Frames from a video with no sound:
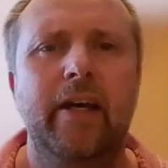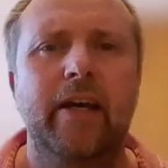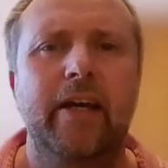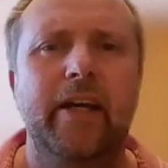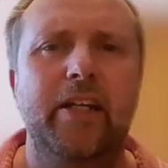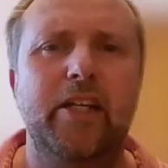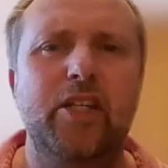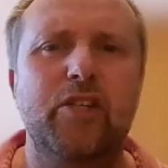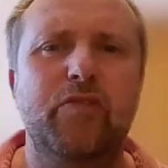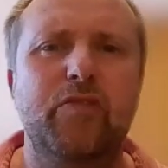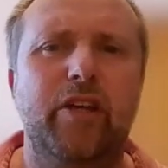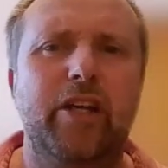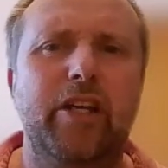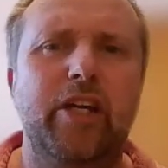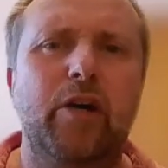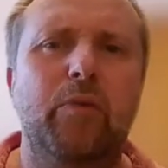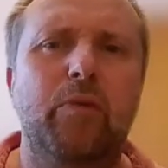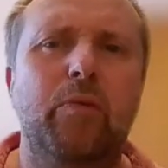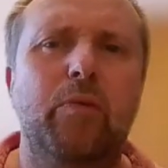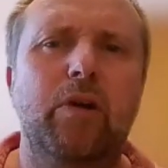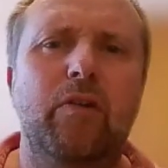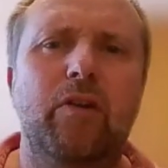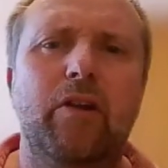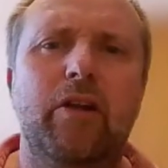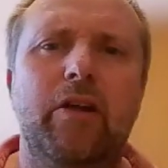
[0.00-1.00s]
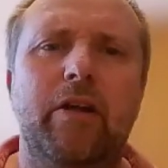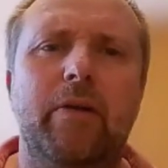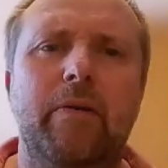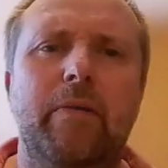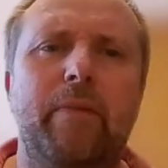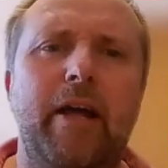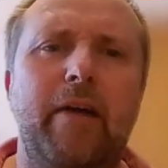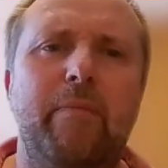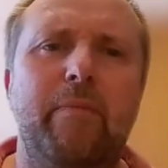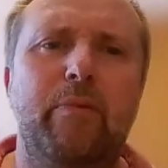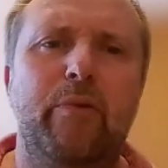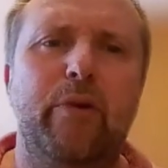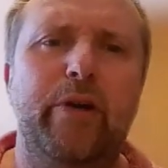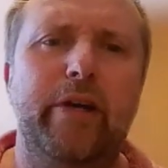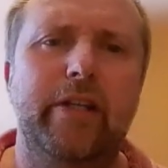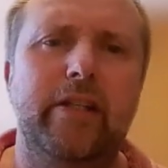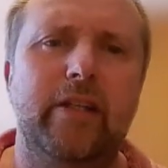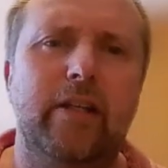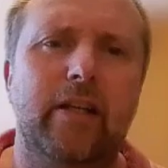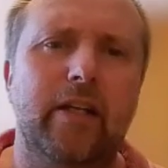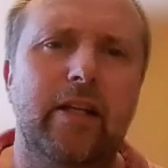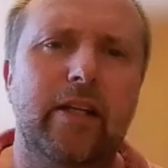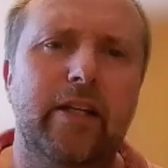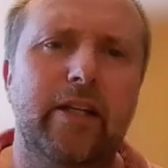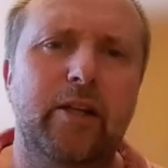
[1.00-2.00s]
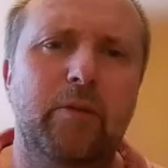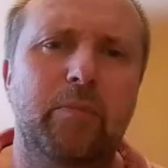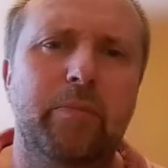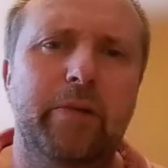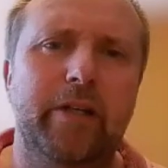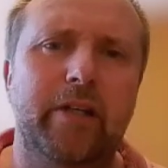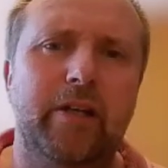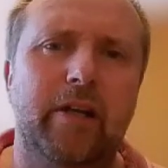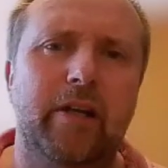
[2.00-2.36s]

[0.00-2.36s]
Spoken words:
In this video we'll elaborate a little bit